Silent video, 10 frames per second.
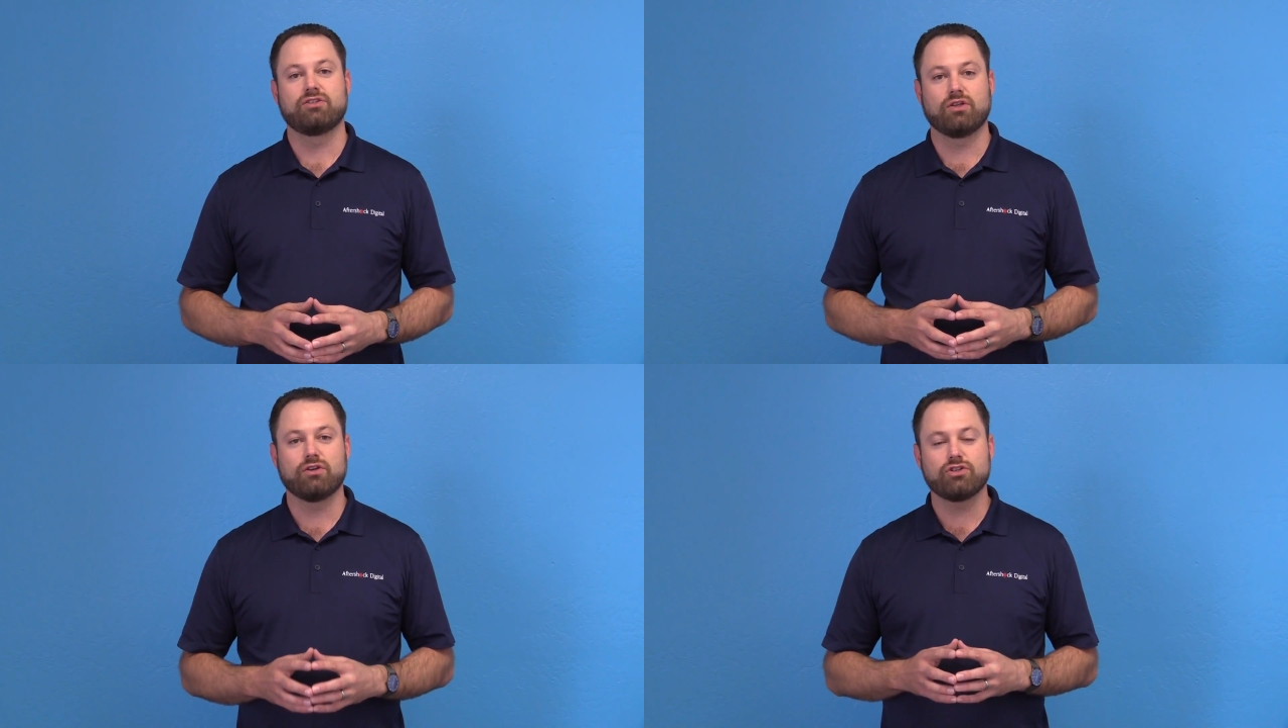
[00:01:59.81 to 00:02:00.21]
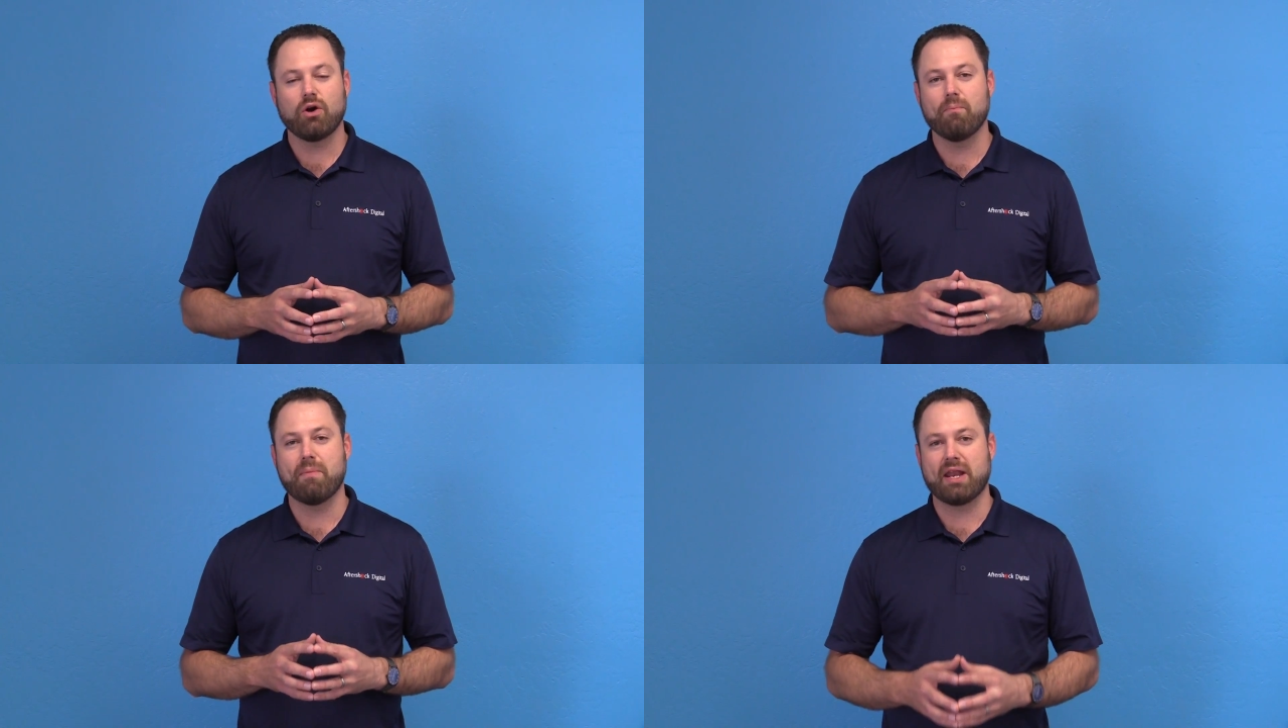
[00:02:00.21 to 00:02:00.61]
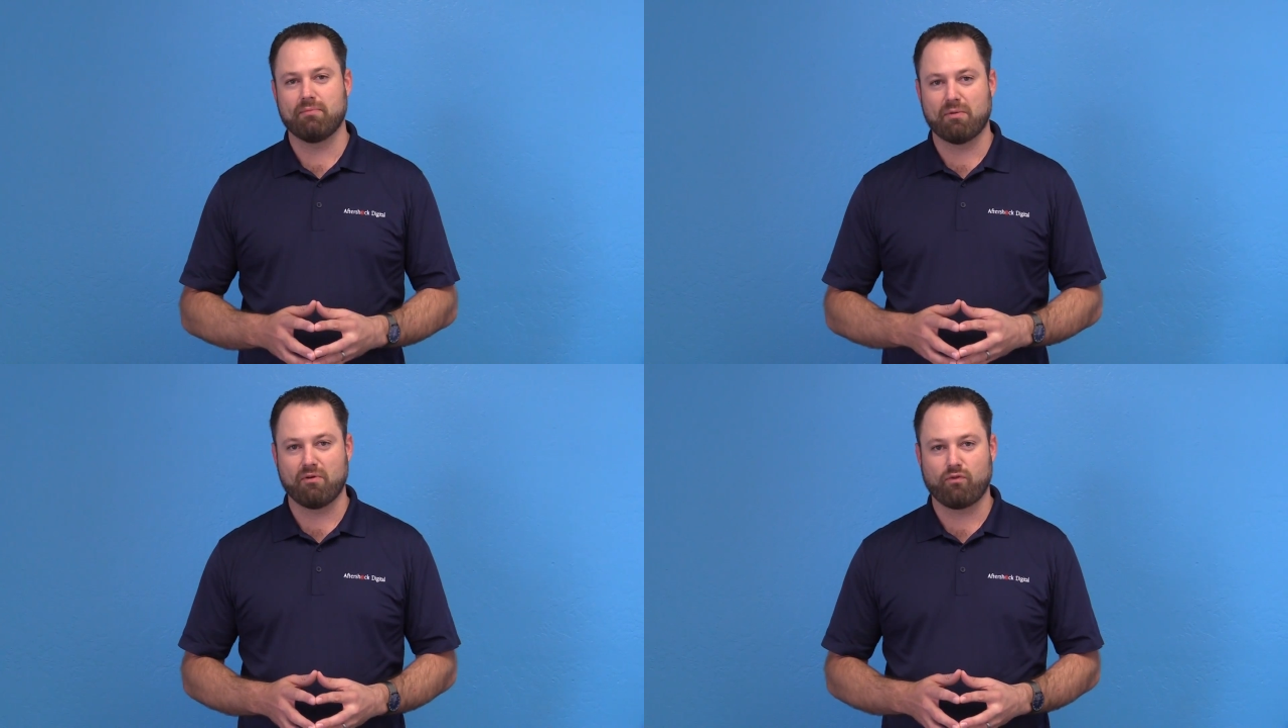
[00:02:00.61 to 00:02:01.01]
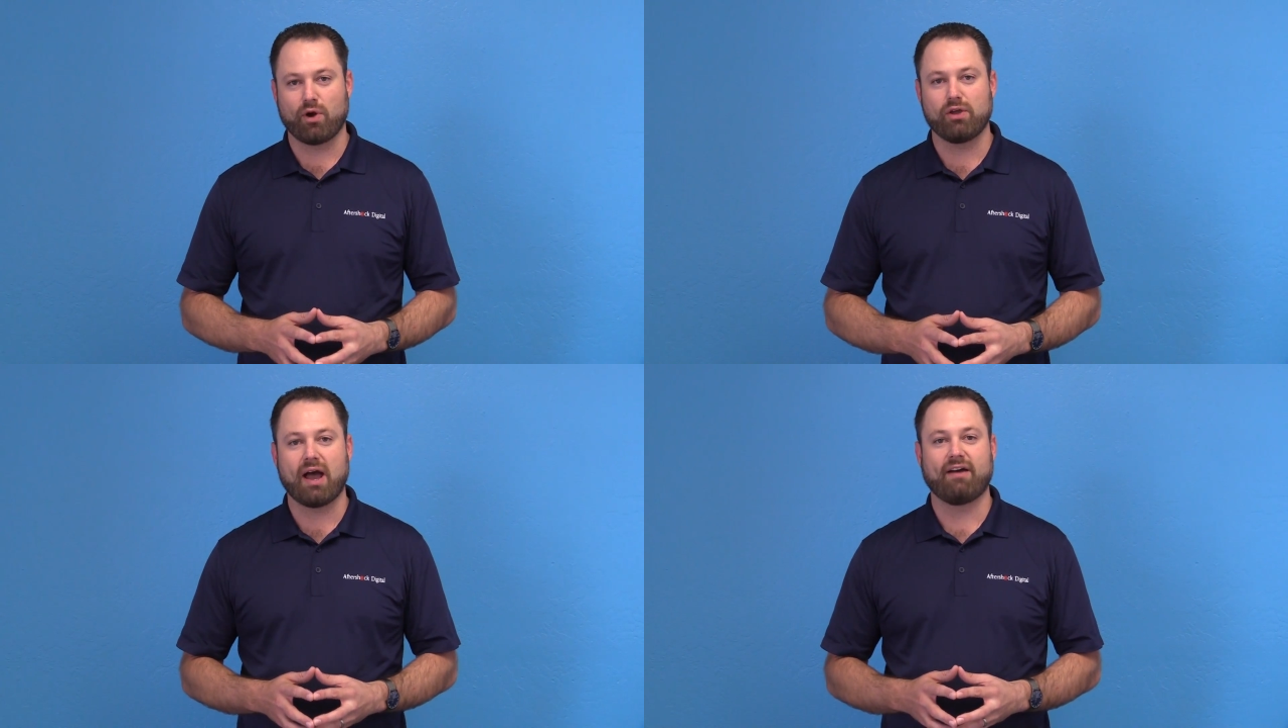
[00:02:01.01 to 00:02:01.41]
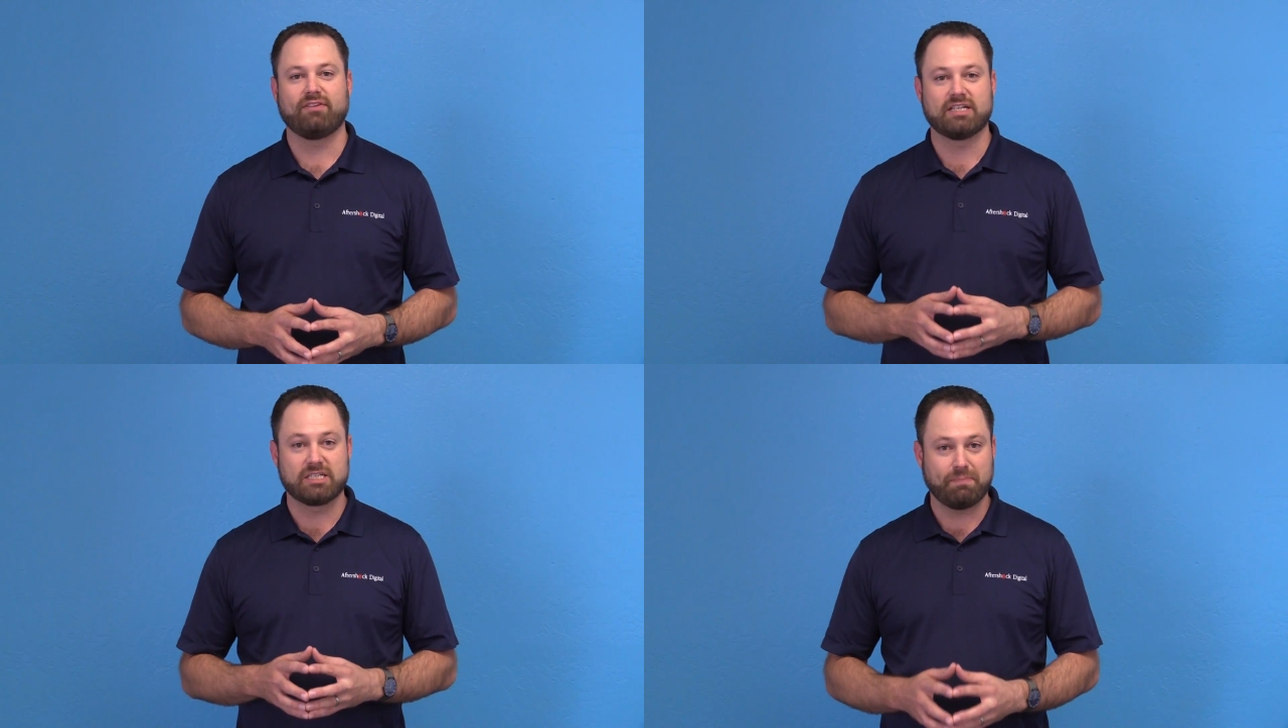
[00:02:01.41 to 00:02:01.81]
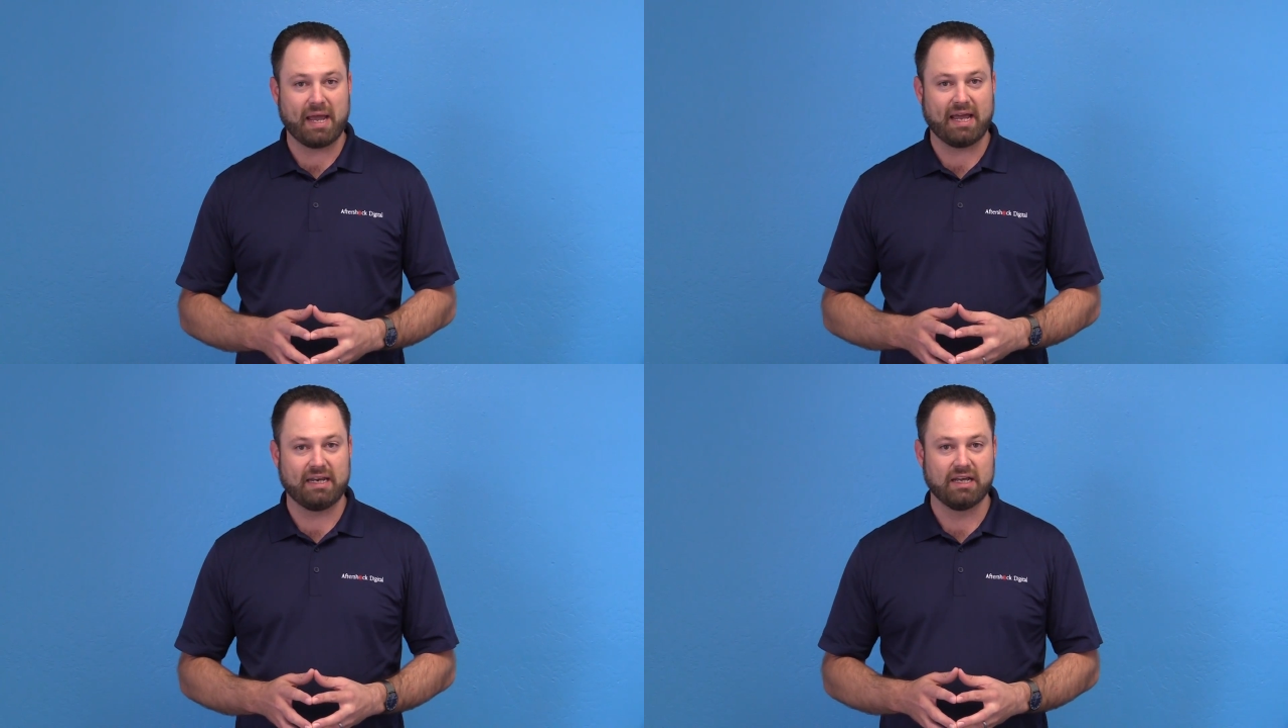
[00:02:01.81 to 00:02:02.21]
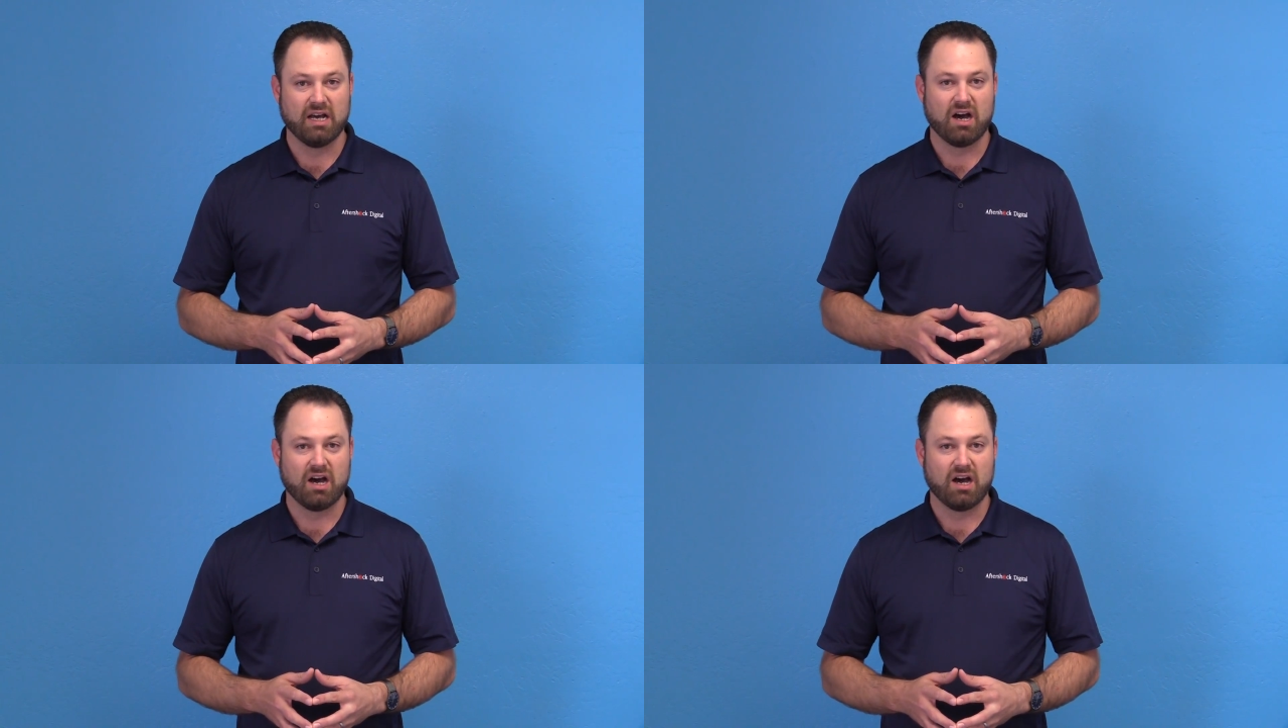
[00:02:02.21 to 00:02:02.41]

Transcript: So there's no minimum of what you have to spend